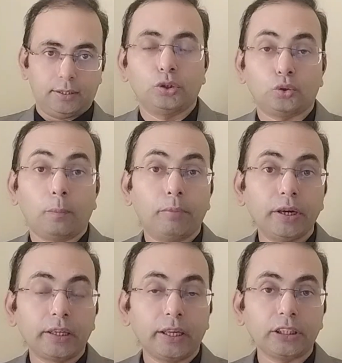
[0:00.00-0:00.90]
So
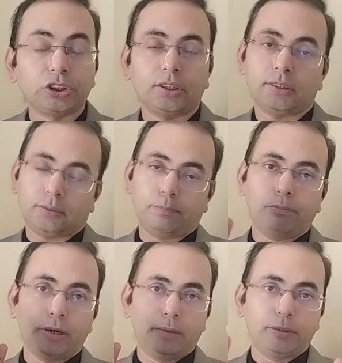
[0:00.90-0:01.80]
build connections,
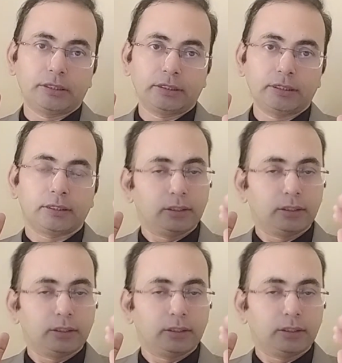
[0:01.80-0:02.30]
build business.